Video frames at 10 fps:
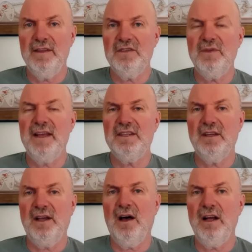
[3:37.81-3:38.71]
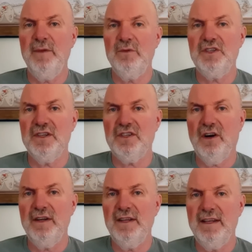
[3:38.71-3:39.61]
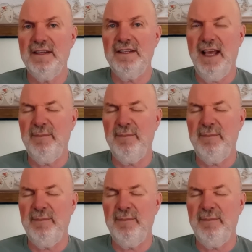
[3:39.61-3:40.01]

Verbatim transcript: This is as the economy was just starting to hit the tank.